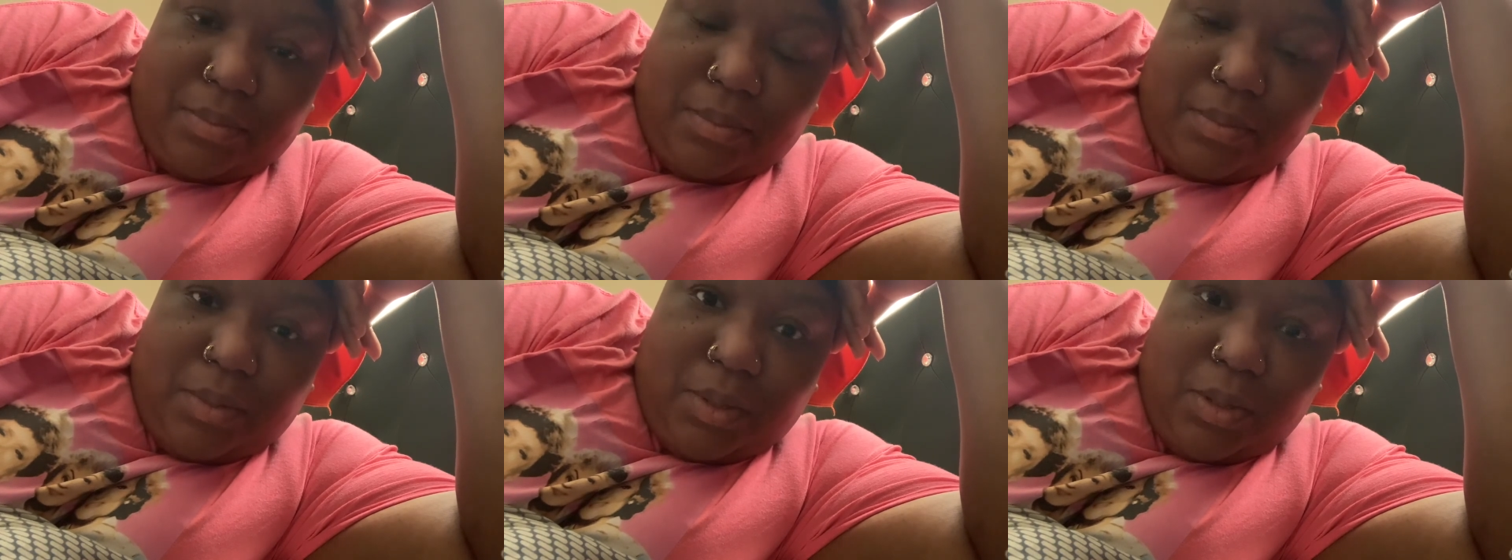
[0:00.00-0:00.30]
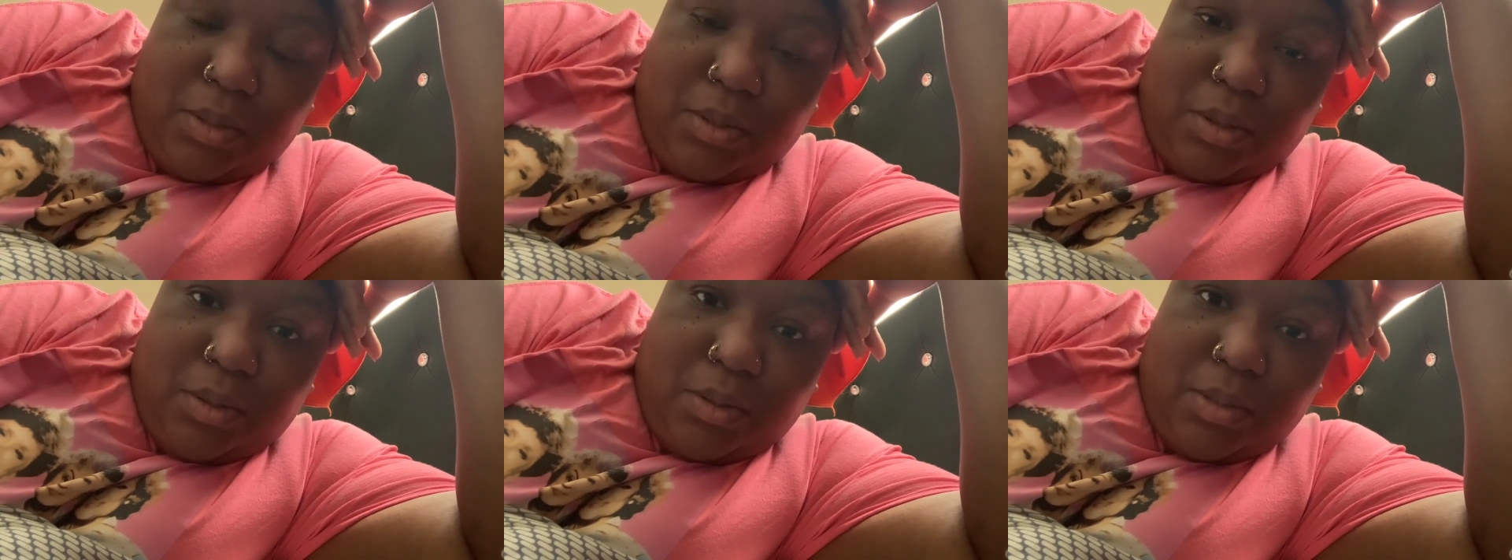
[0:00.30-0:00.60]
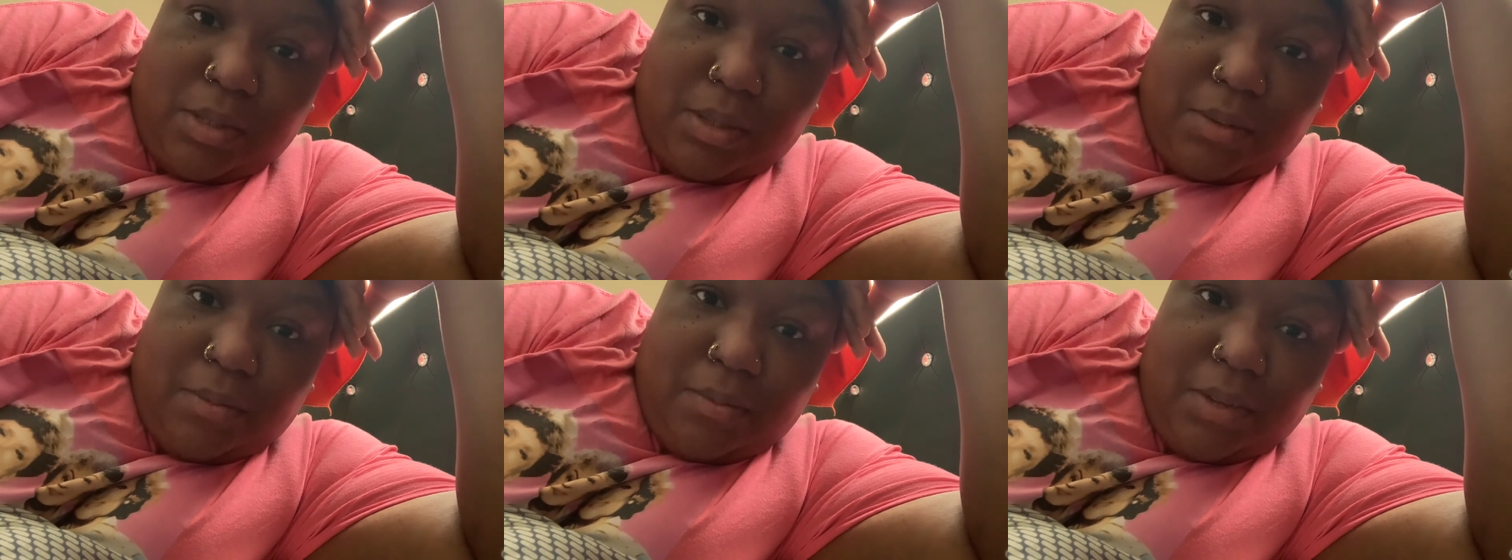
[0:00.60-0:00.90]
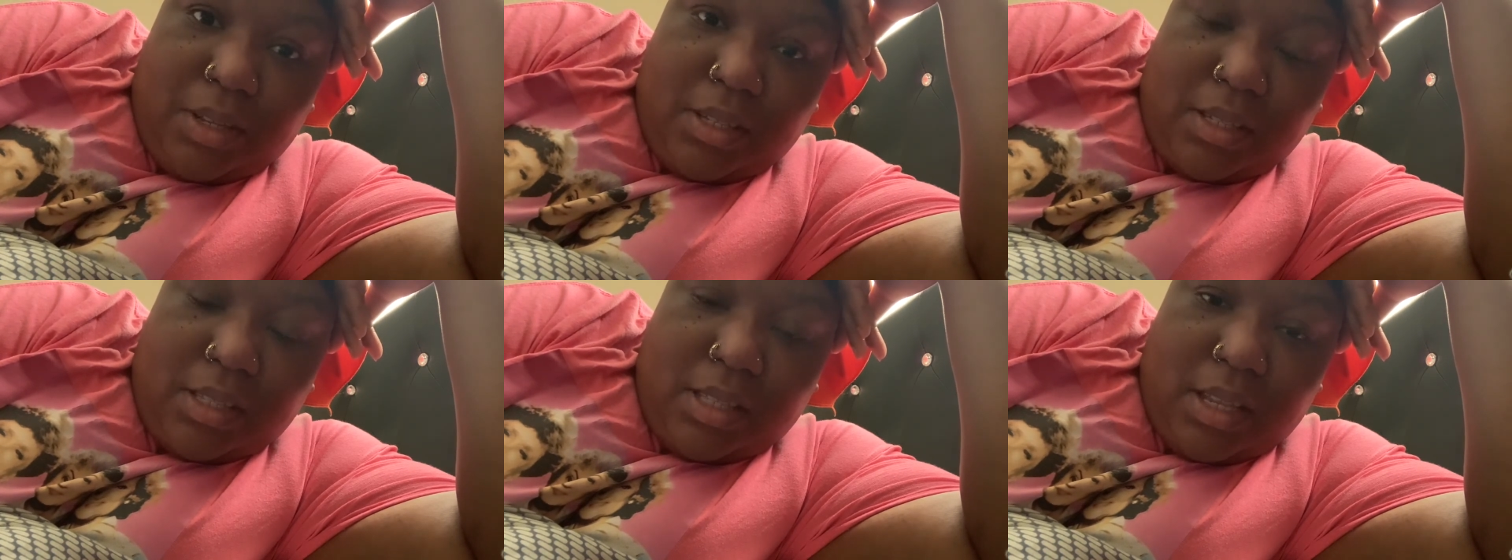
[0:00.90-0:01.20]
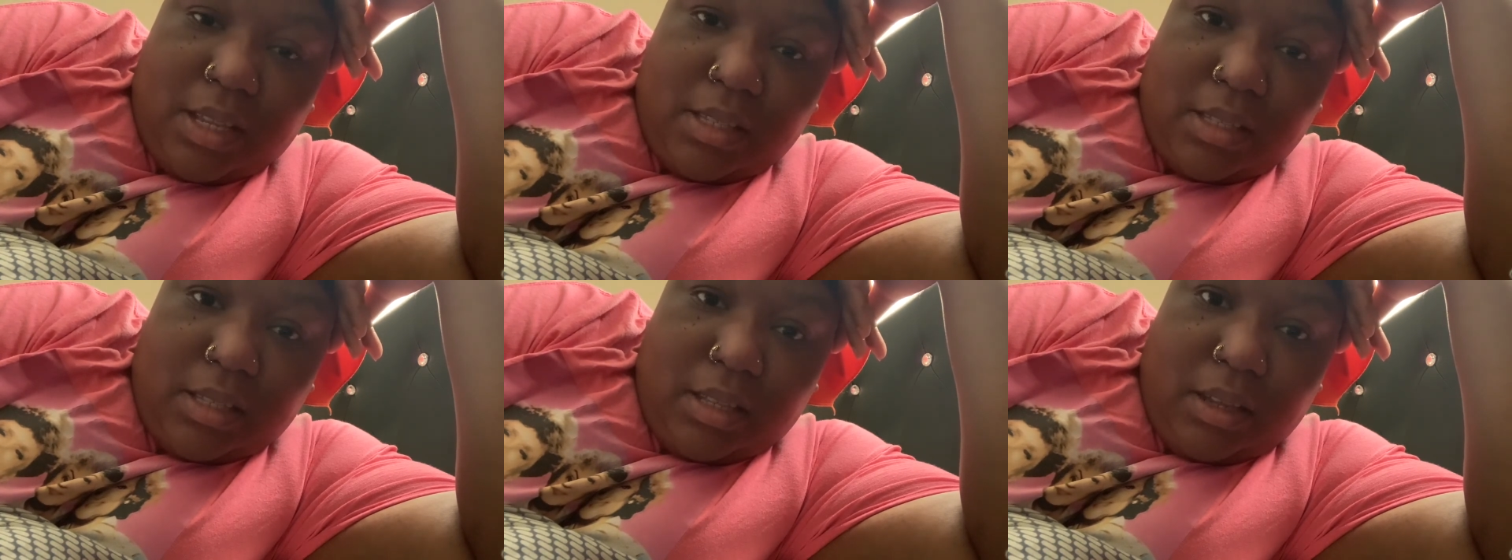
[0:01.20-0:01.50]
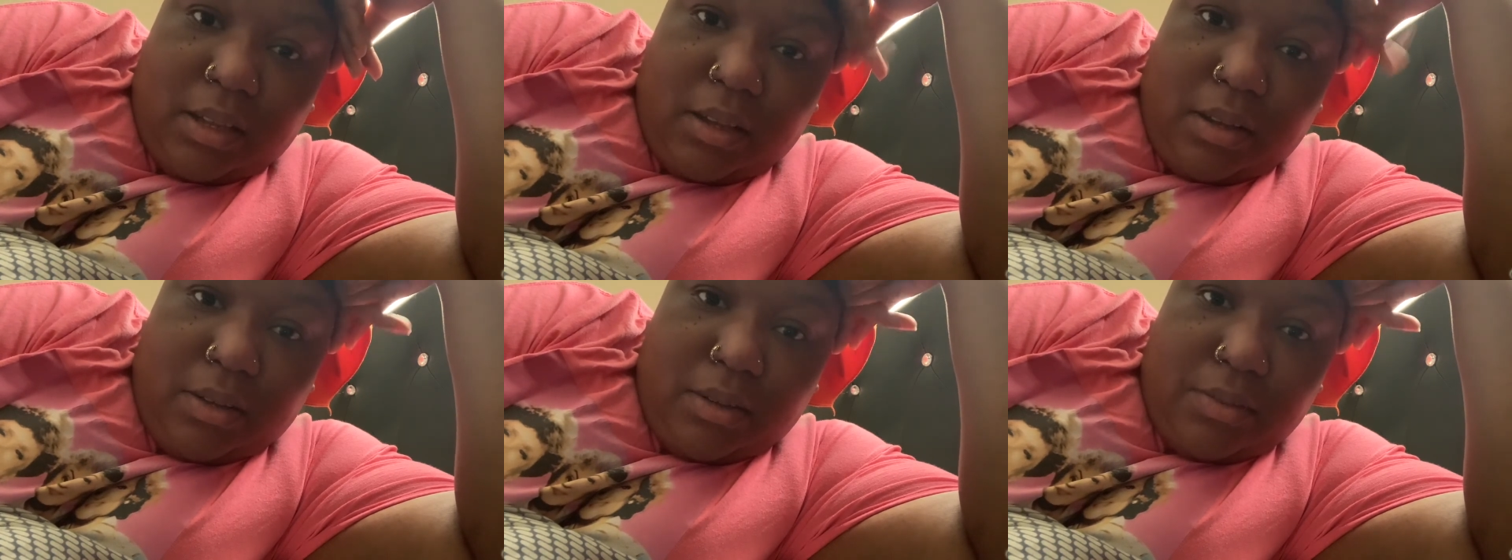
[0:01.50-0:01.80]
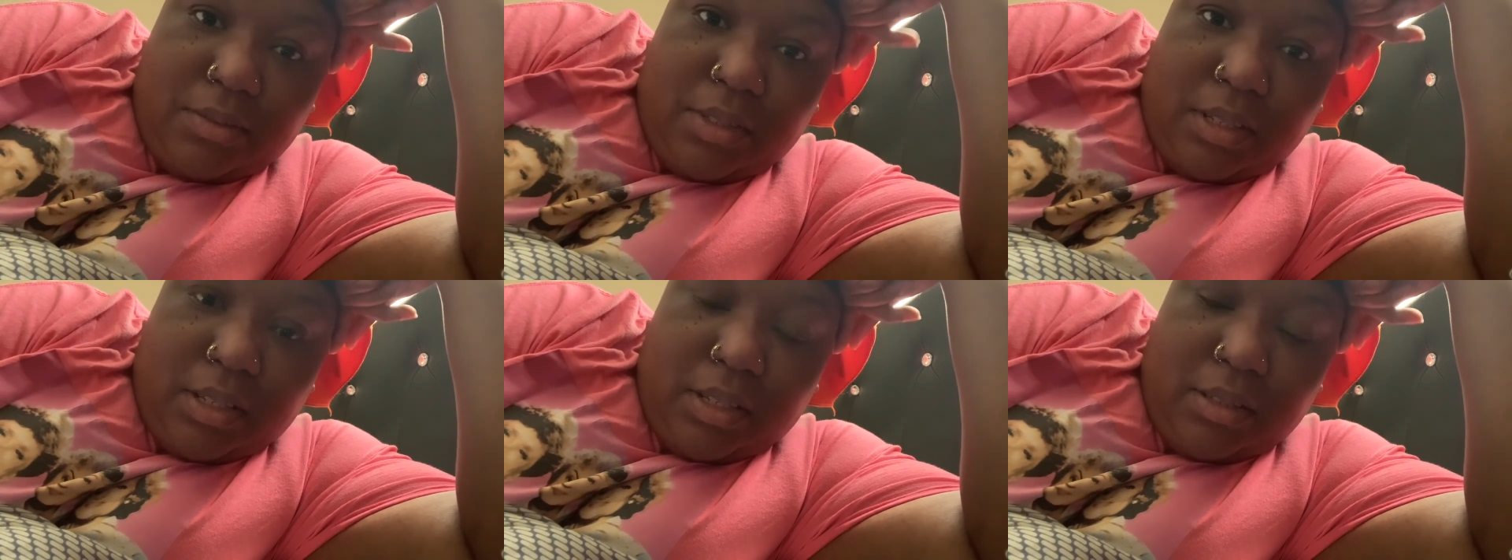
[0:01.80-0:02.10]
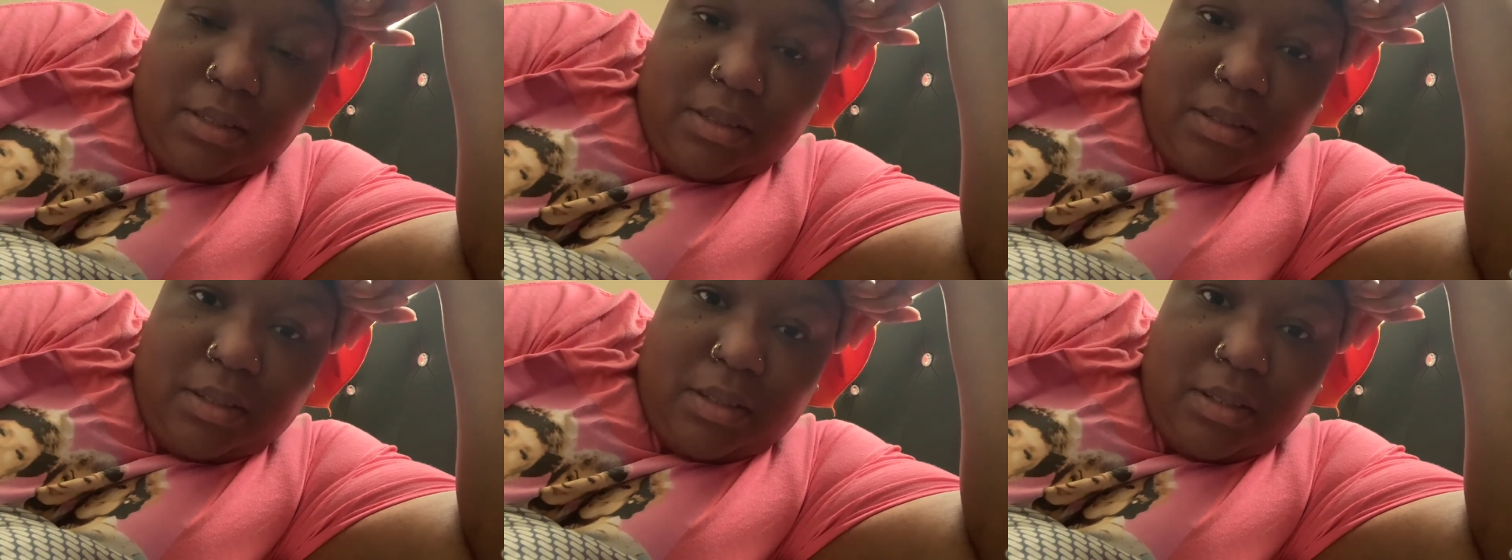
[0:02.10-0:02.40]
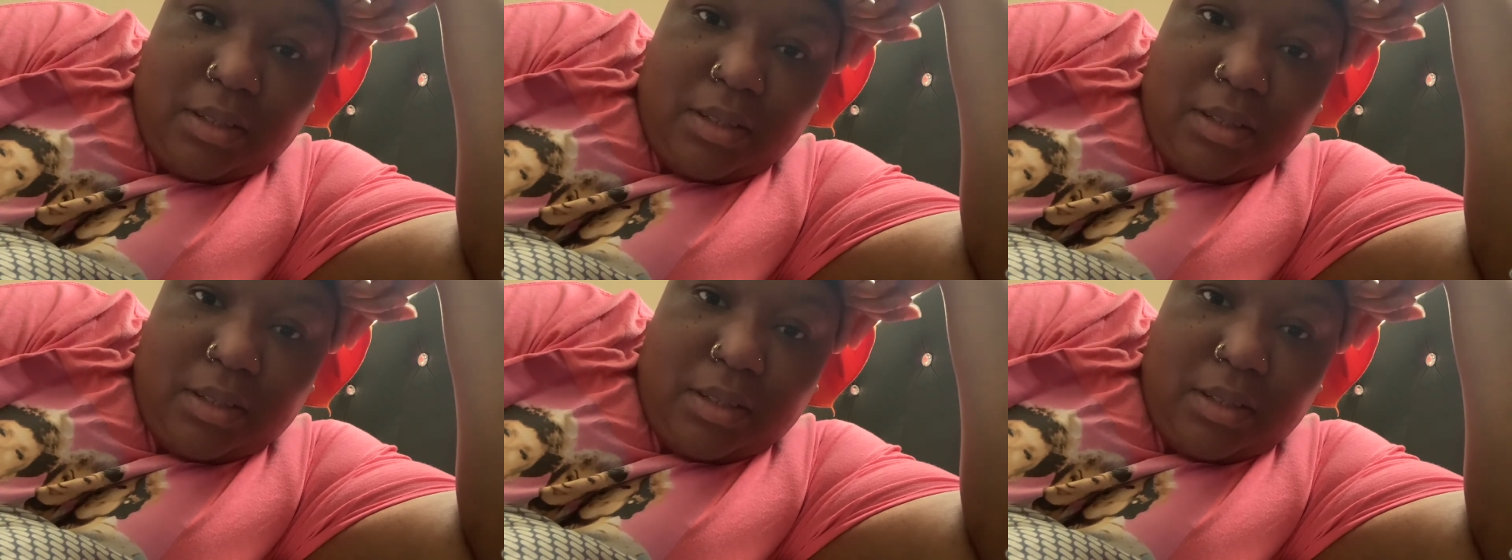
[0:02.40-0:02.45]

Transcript: you know, to fix themselves and